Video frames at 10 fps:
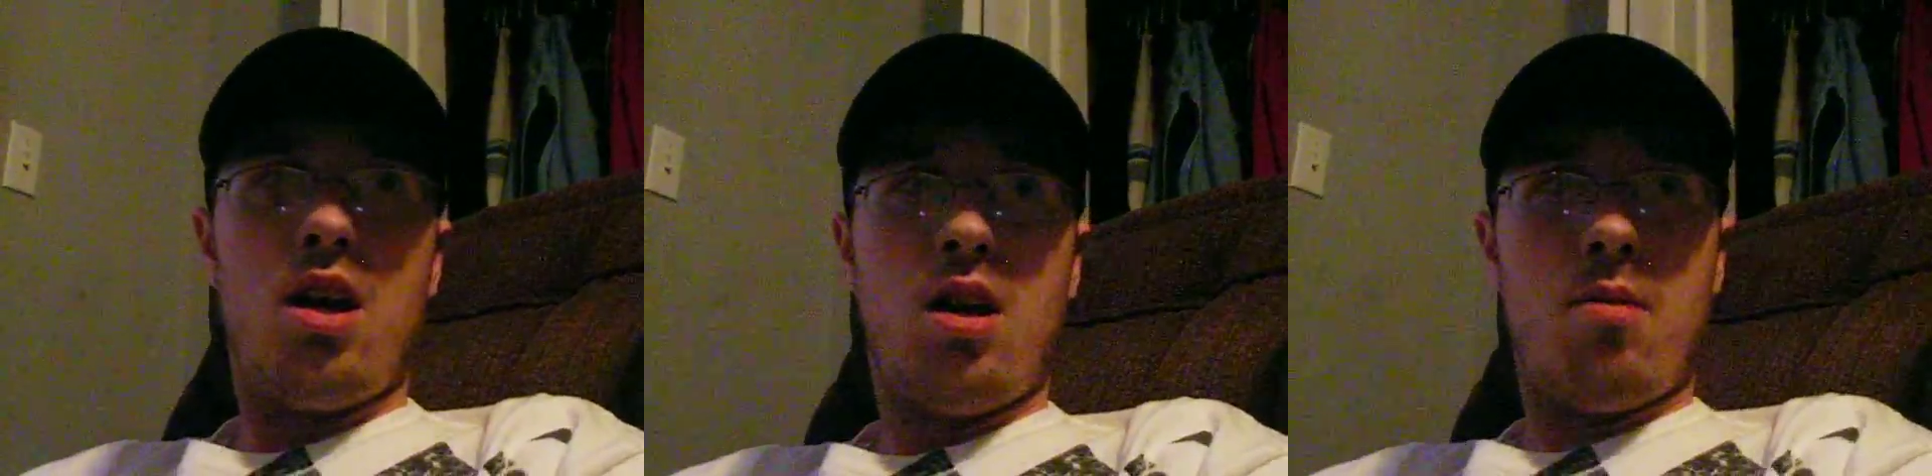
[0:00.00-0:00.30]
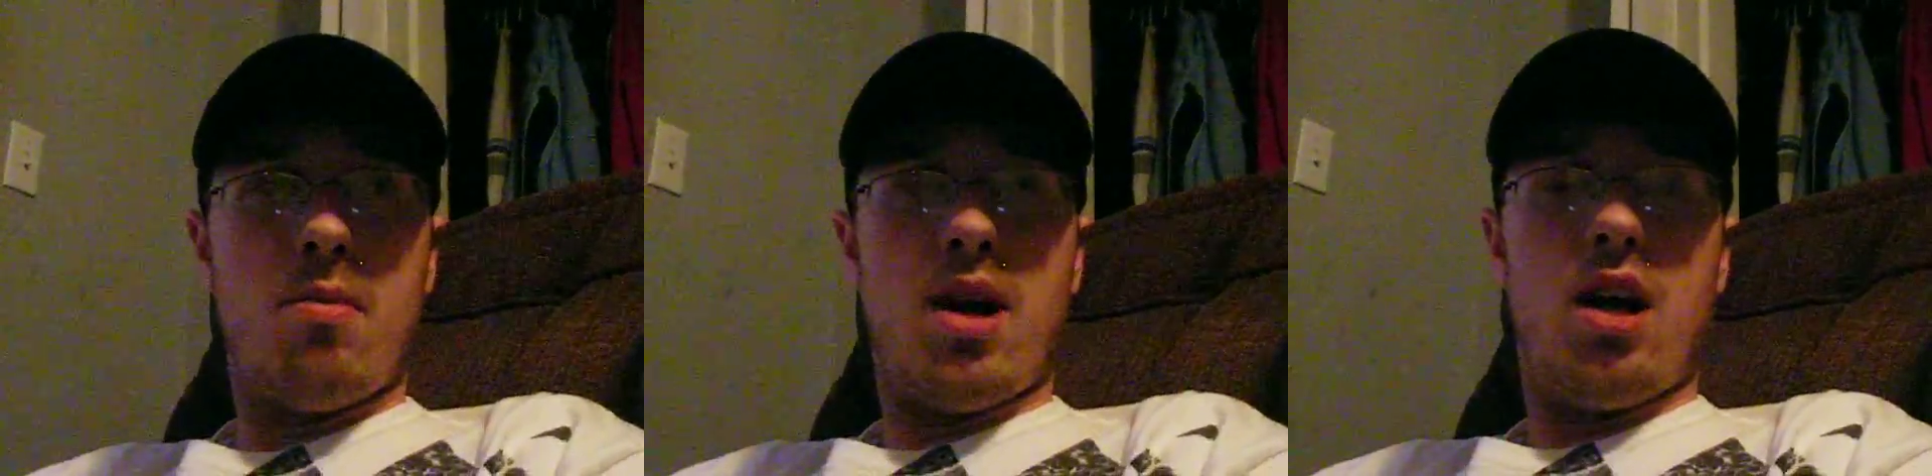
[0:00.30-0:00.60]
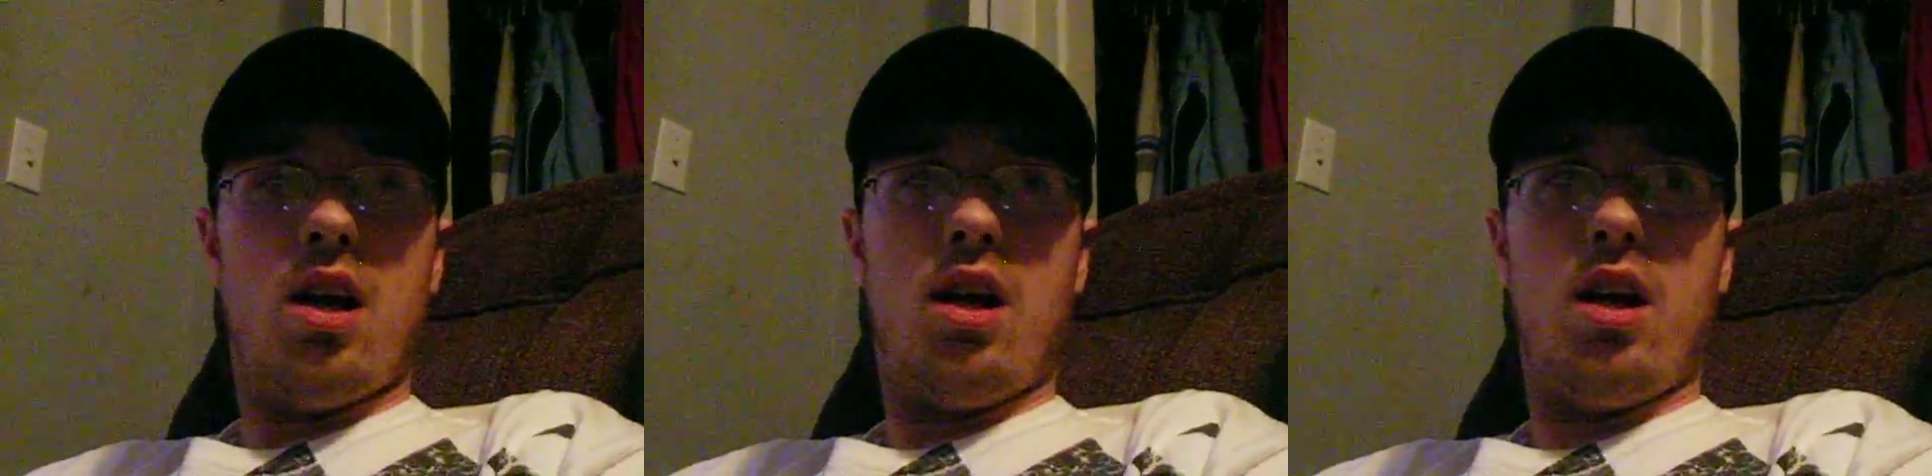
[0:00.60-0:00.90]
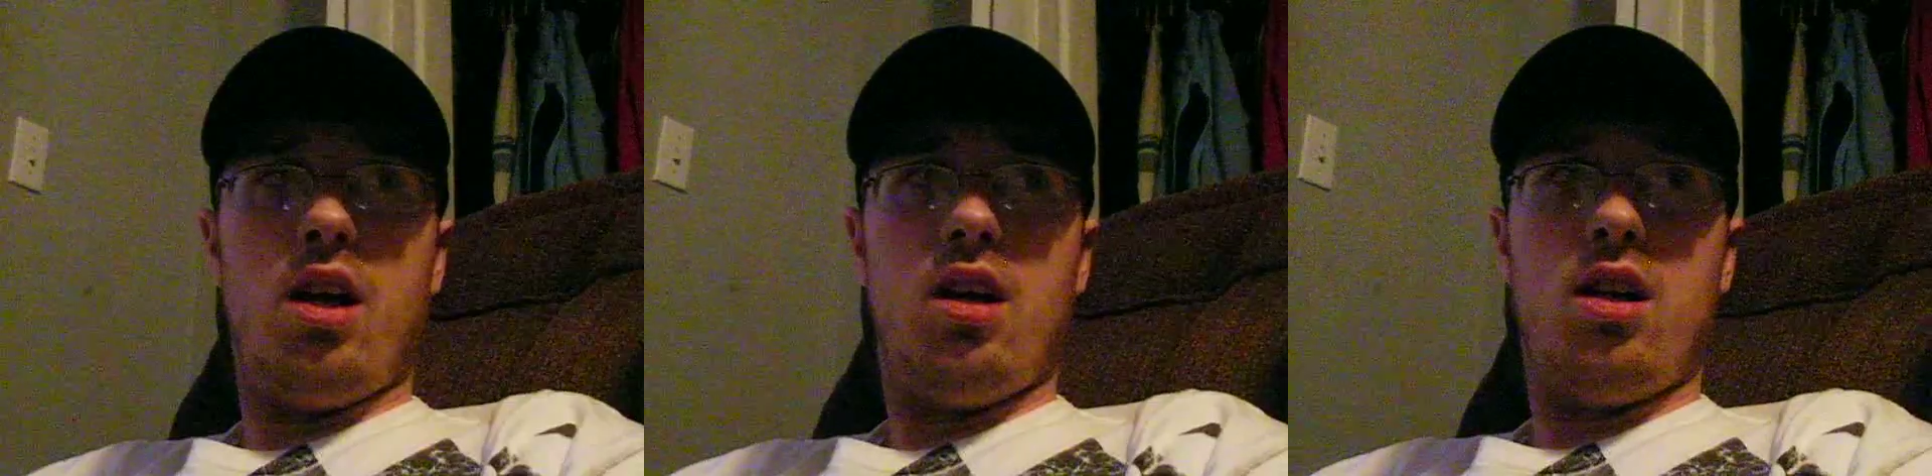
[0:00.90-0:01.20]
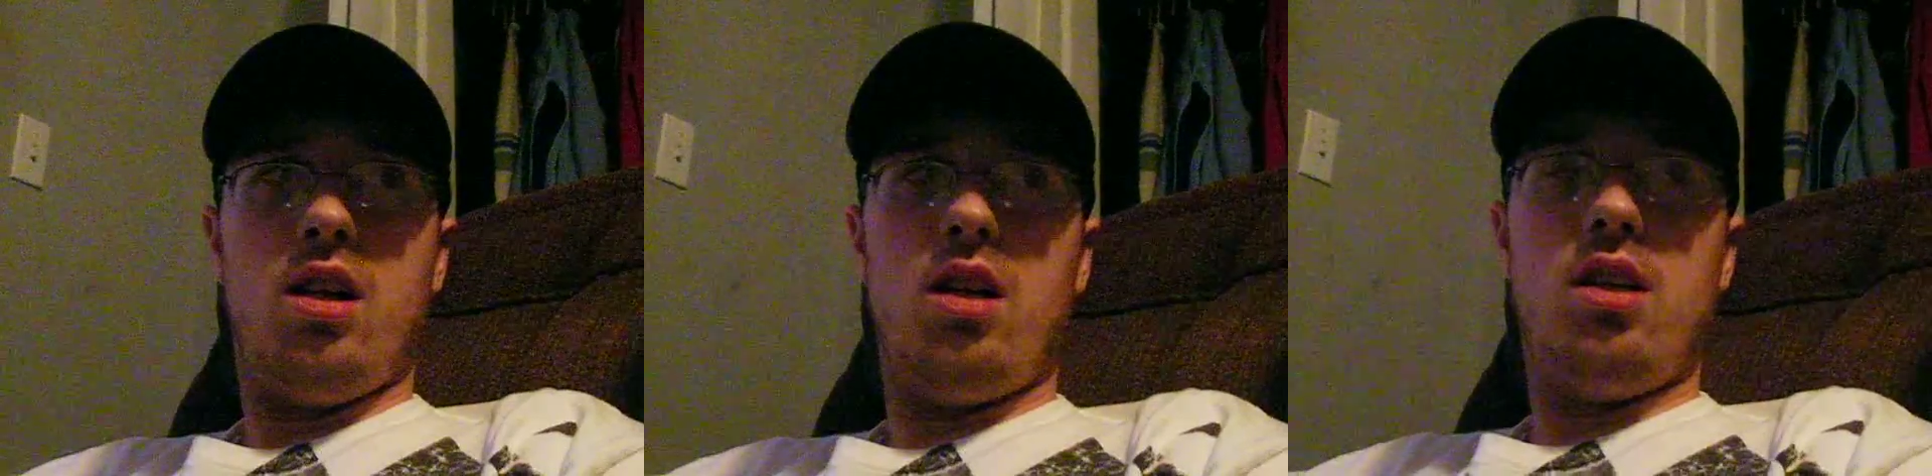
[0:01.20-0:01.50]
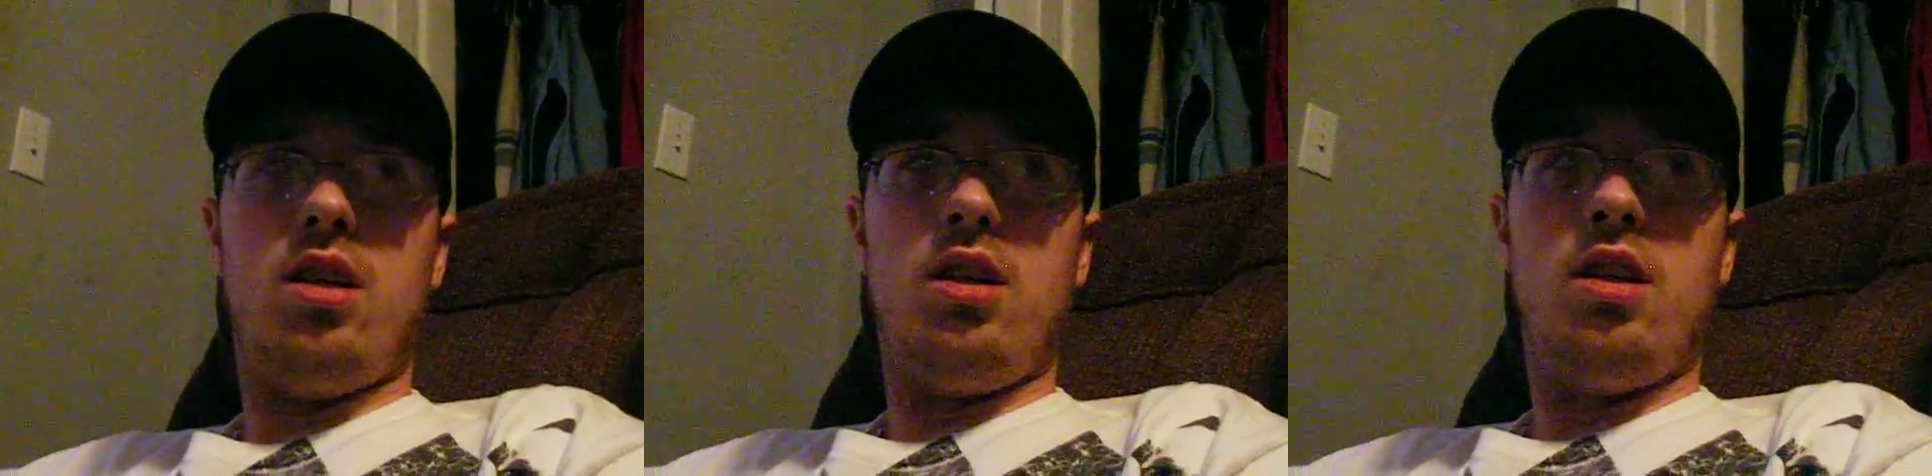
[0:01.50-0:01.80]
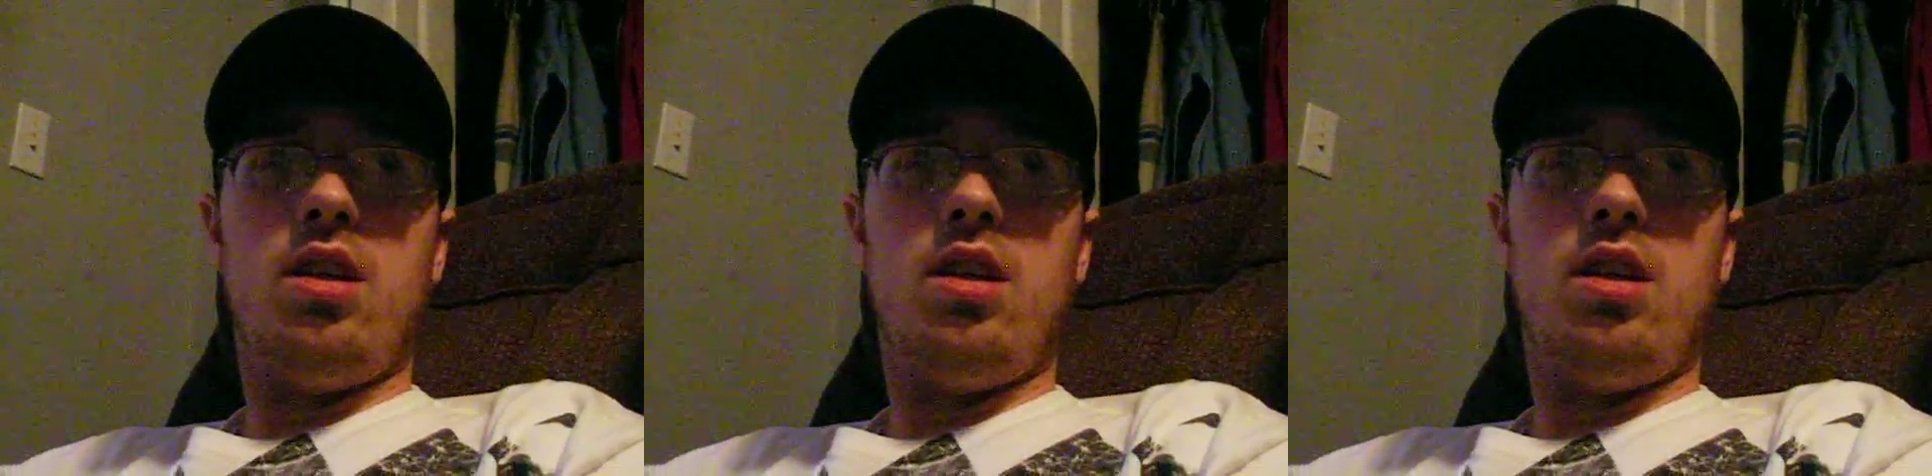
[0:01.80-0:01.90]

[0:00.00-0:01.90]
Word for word: my